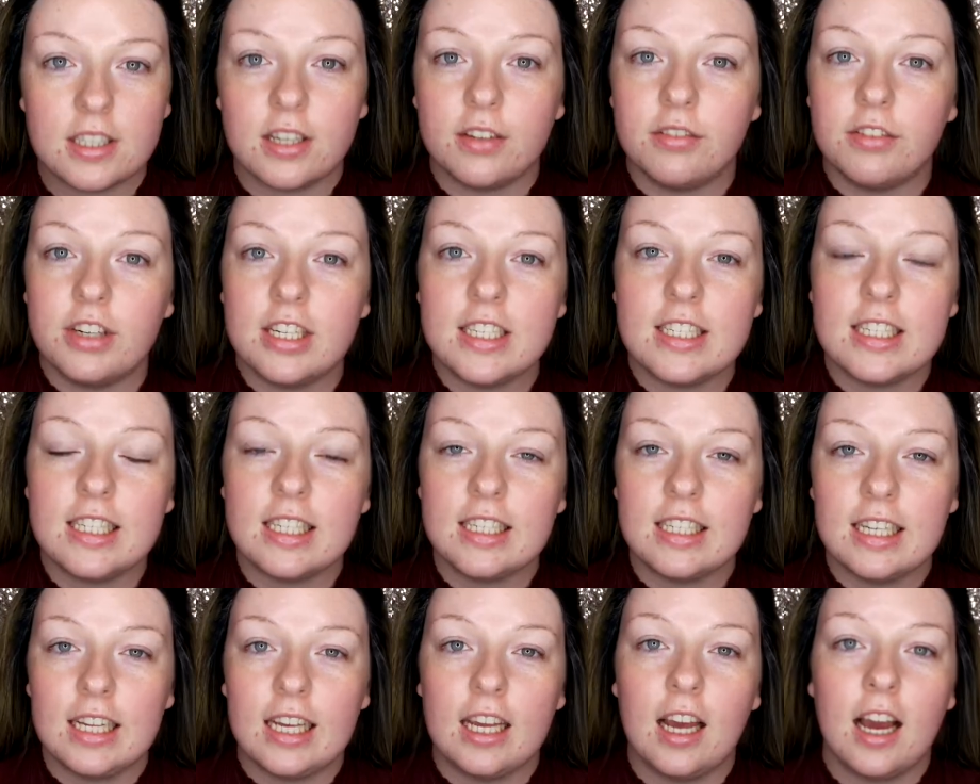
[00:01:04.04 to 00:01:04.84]
So
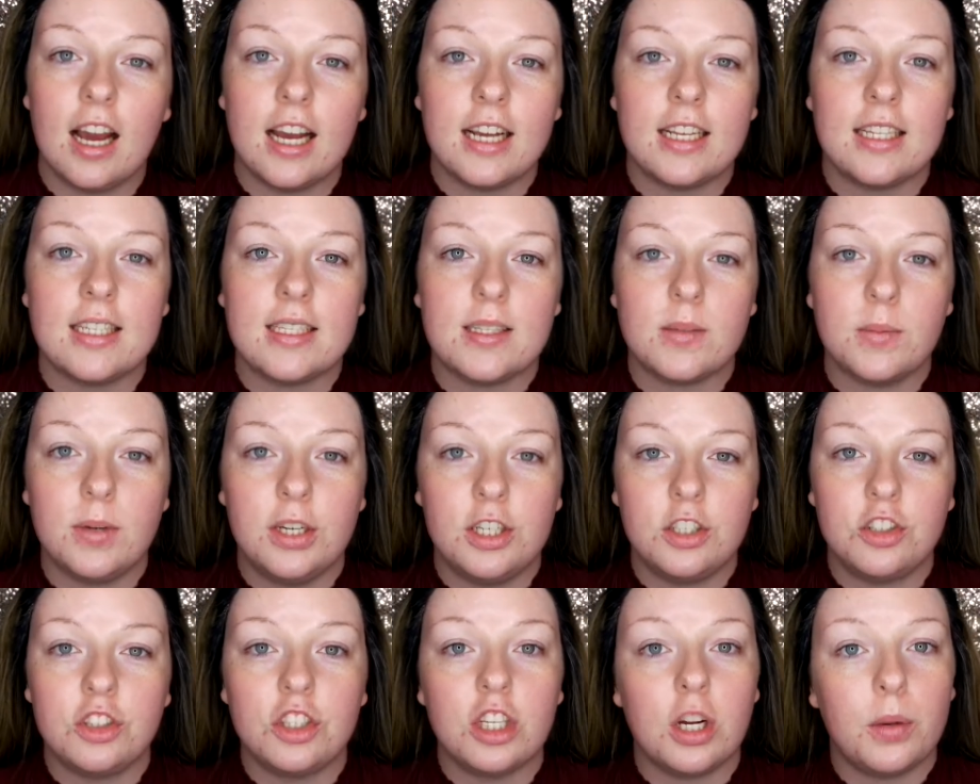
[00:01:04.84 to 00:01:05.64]
recently I
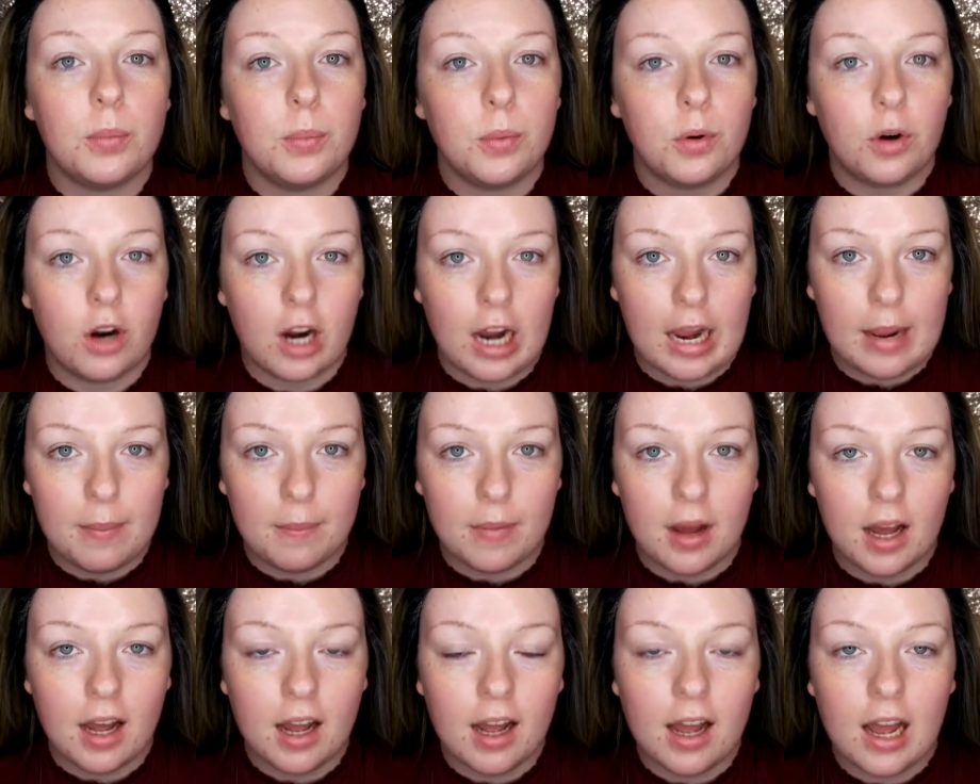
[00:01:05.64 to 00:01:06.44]
switched
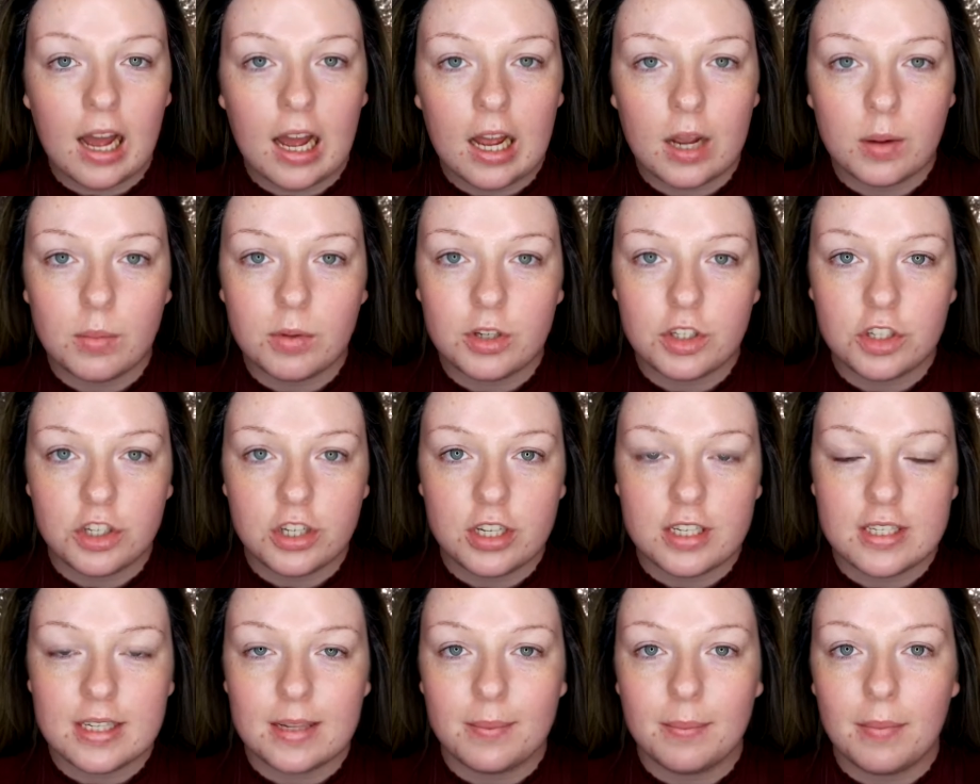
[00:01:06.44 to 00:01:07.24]
primer. I was
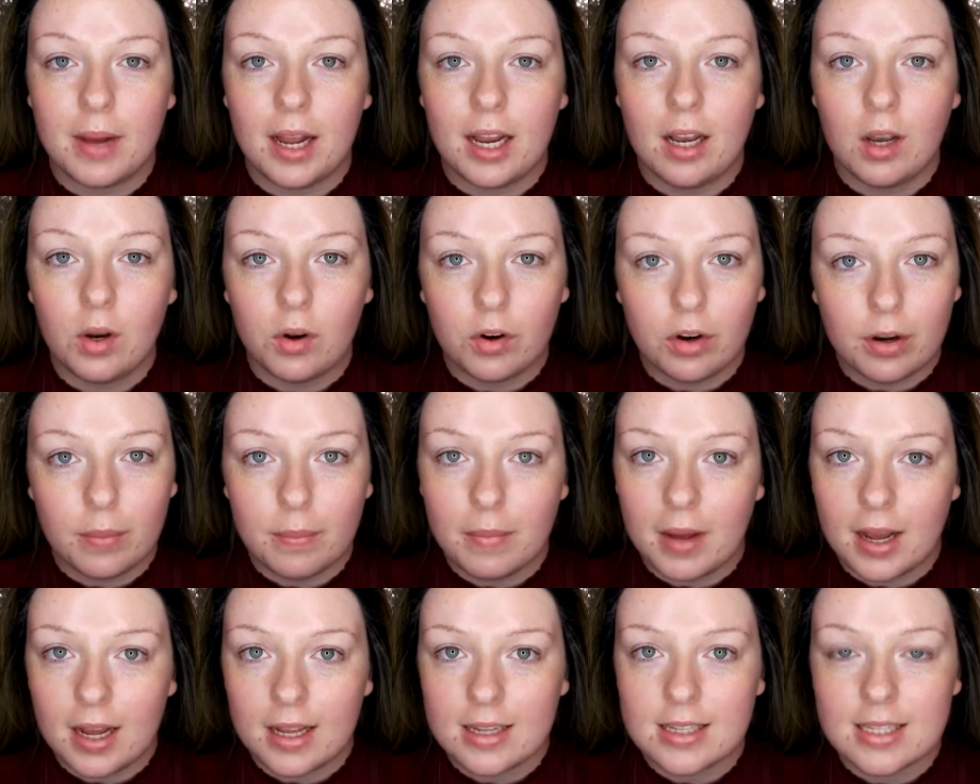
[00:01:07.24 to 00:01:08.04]
using my Laura
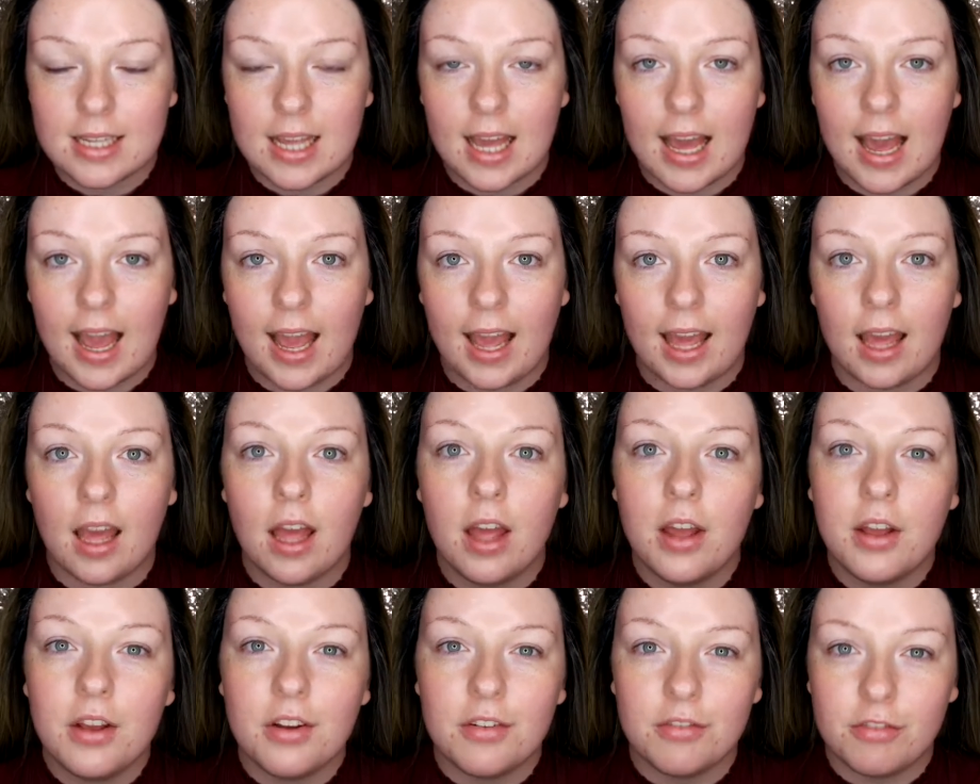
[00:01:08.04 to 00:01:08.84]
Mercier
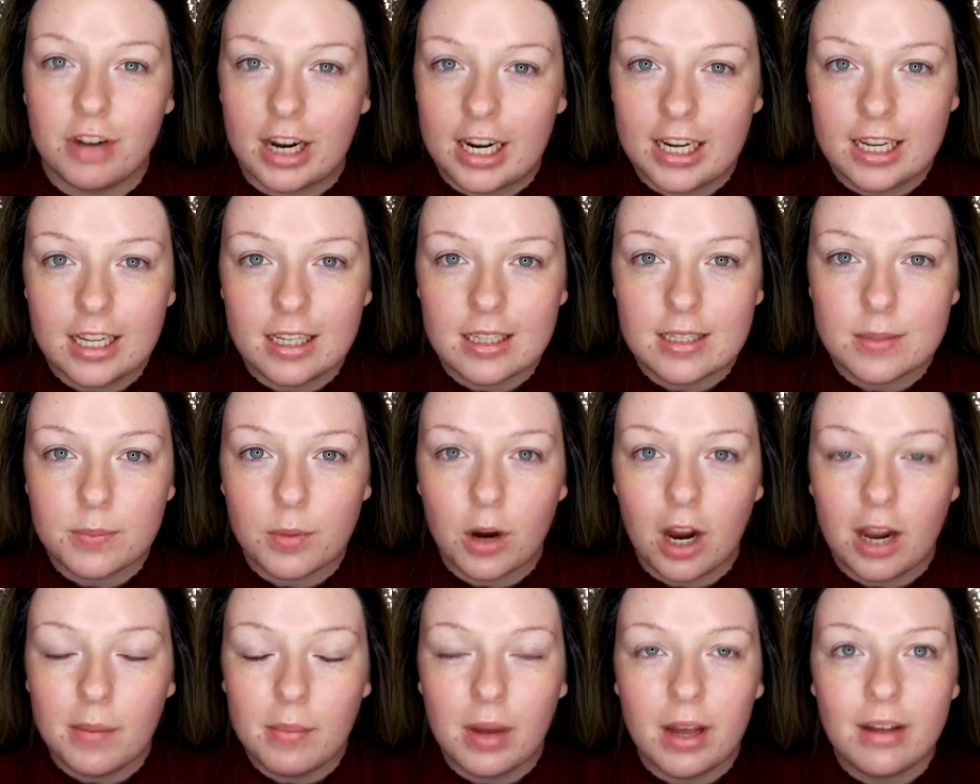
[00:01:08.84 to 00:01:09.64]
Radiance
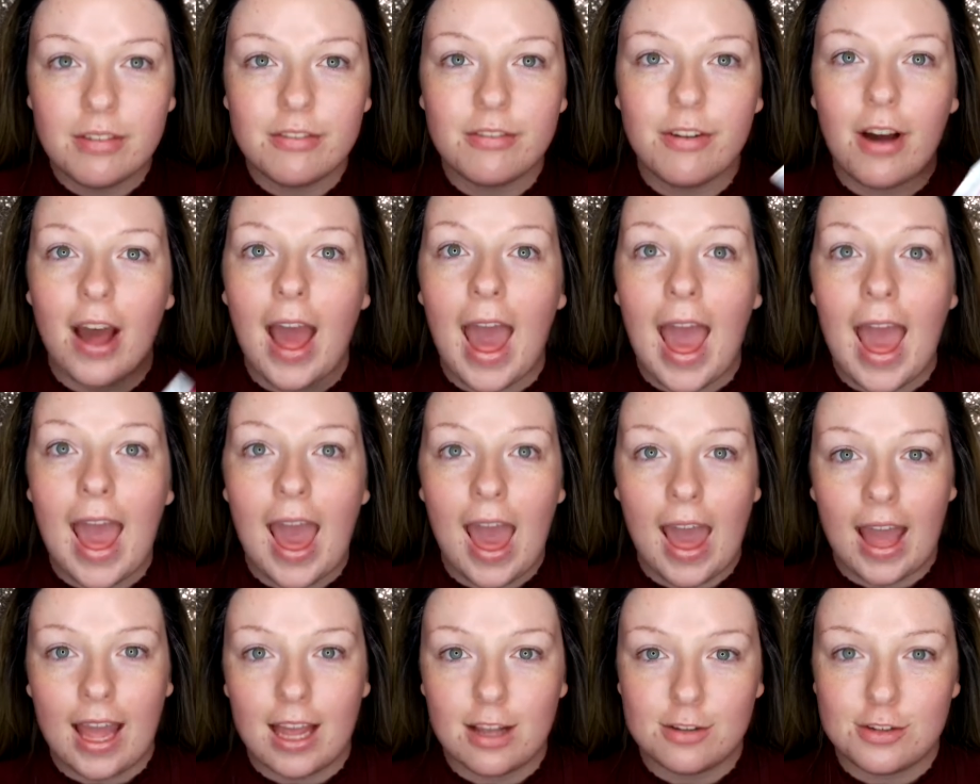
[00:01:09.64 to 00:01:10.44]
Primer for
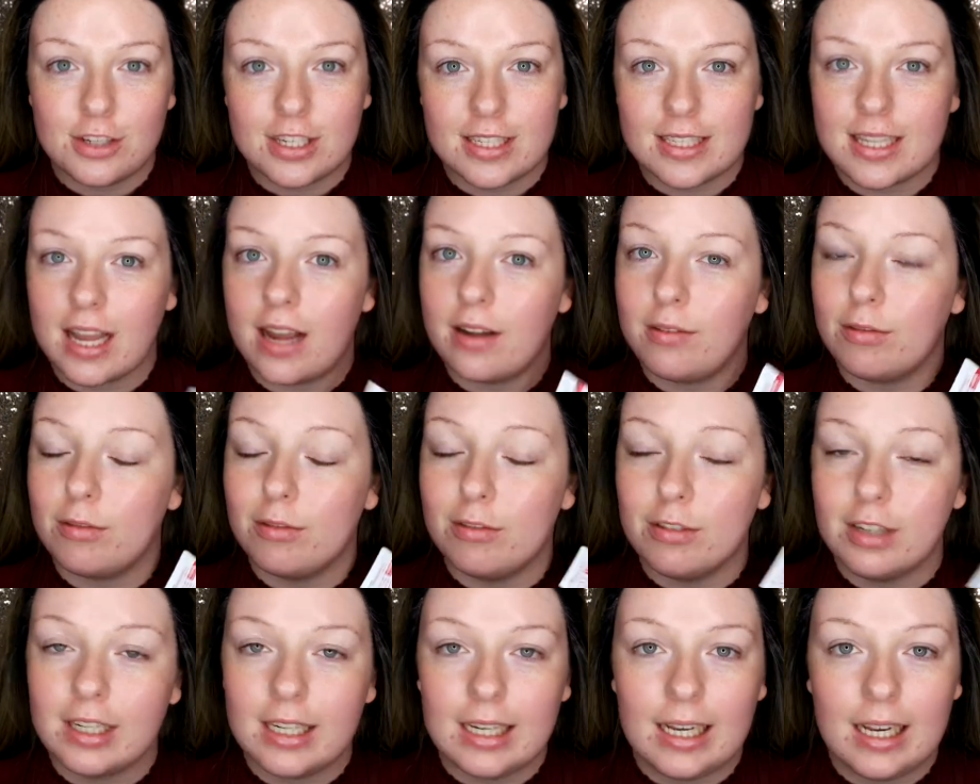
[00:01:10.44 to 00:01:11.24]
ages. I
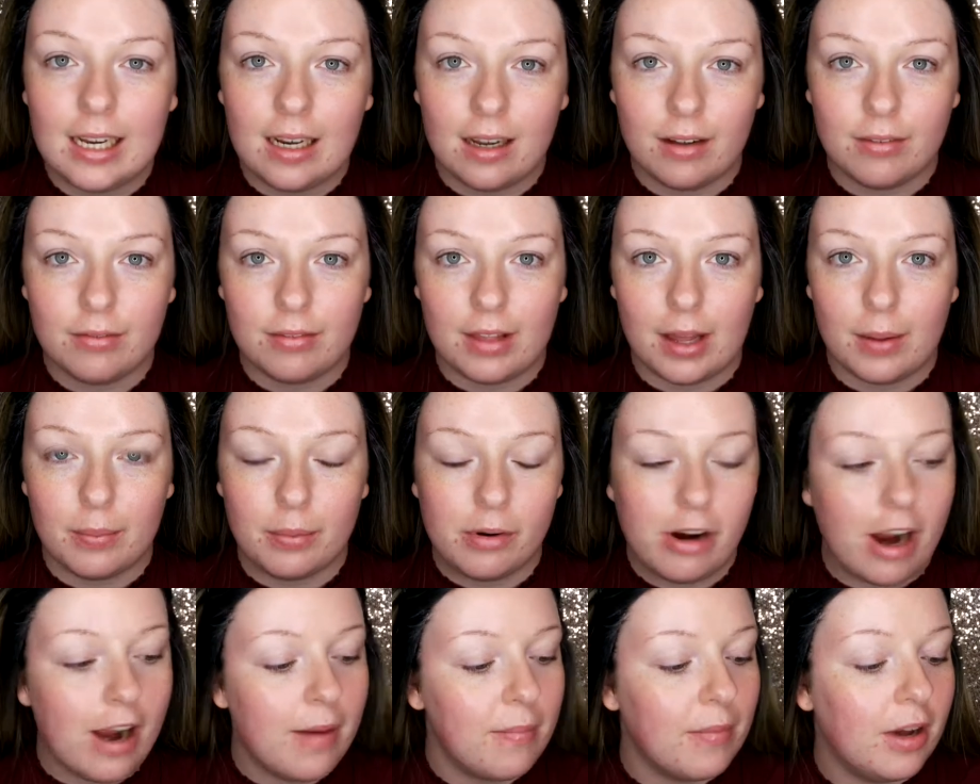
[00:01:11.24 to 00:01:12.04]
really love that
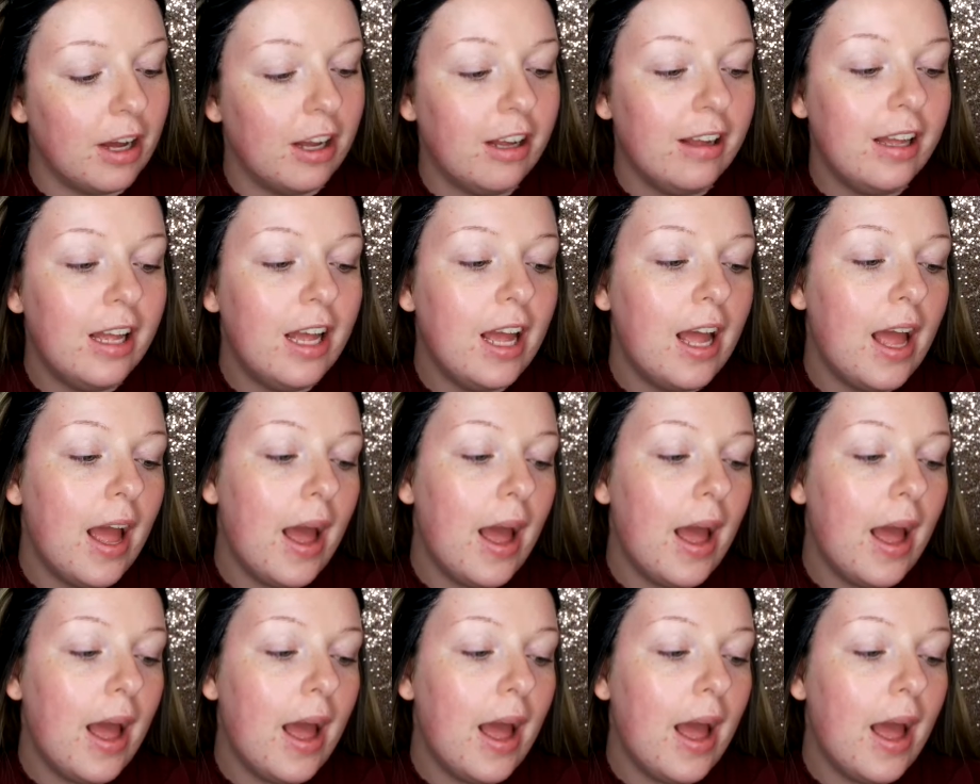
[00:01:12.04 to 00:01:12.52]
primer.